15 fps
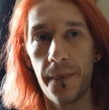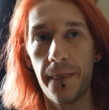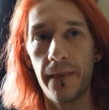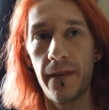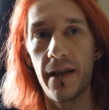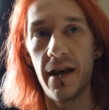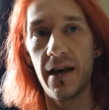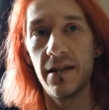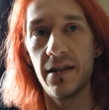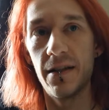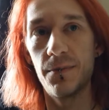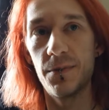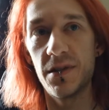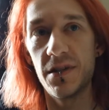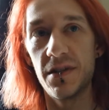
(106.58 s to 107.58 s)

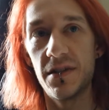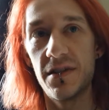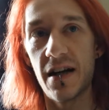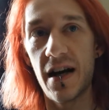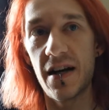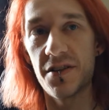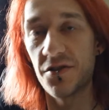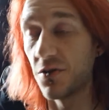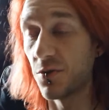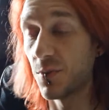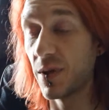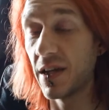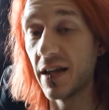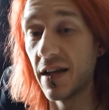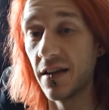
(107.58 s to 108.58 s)
unlimited data on
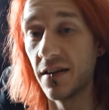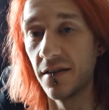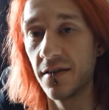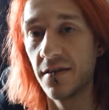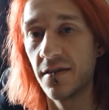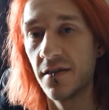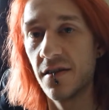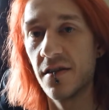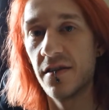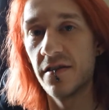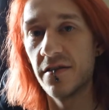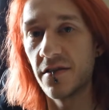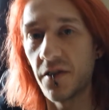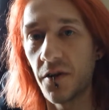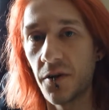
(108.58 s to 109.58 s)
weekends,
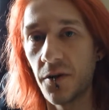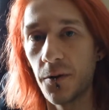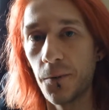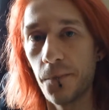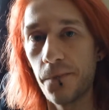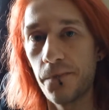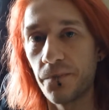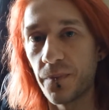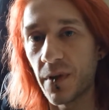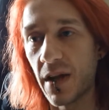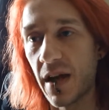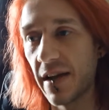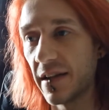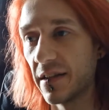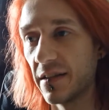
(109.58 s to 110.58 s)
so I
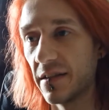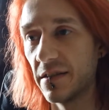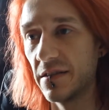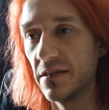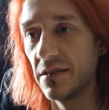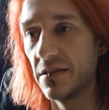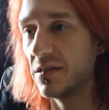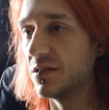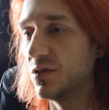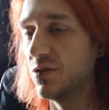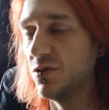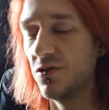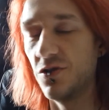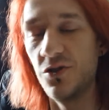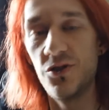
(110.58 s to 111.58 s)
can
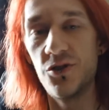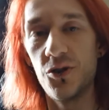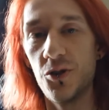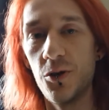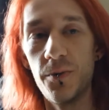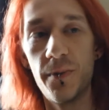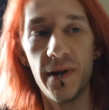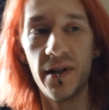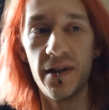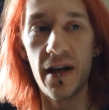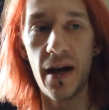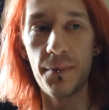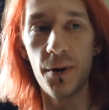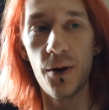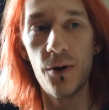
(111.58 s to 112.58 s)
use YouTube and
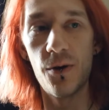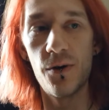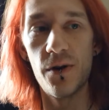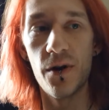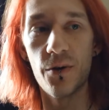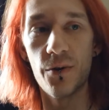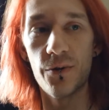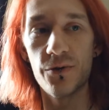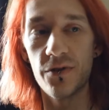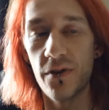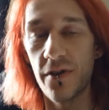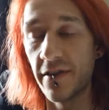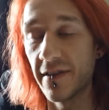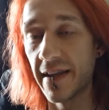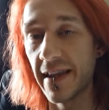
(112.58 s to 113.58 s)
upload and all sorts of
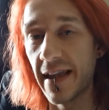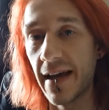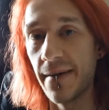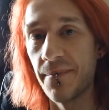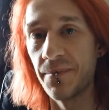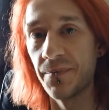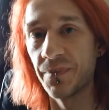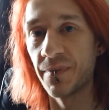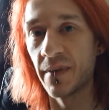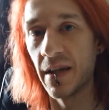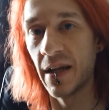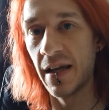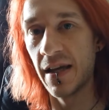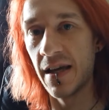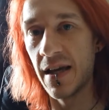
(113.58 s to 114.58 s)
things like that,
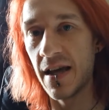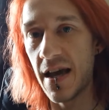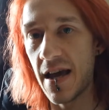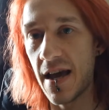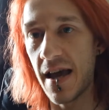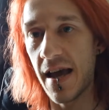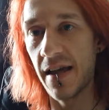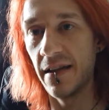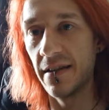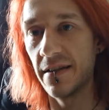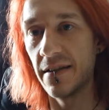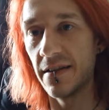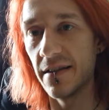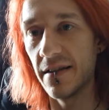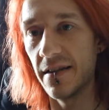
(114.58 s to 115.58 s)
and
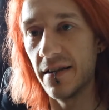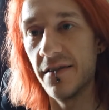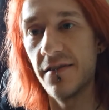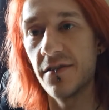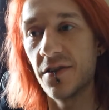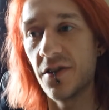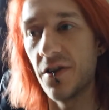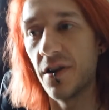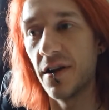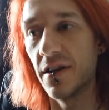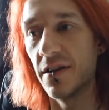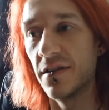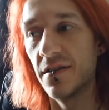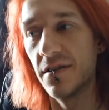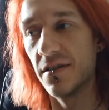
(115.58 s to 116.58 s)
it isn't gonna
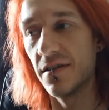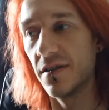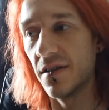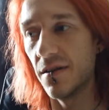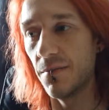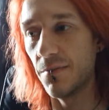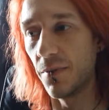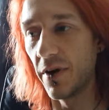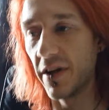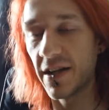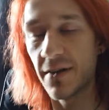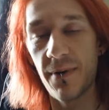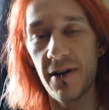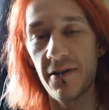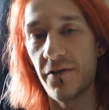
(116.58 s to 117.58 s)
break
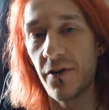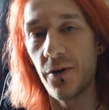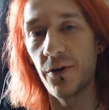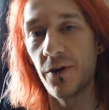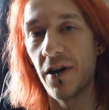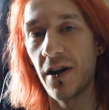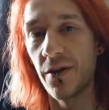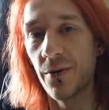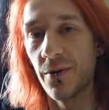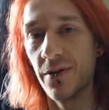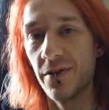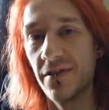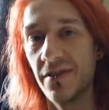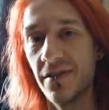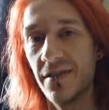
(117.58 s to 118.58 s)
my phone, in other
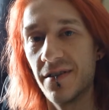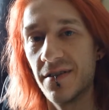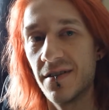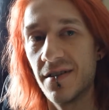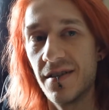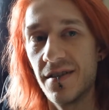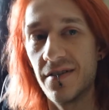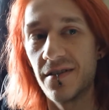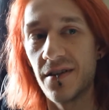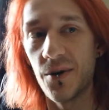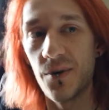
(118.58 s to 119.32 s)
words. So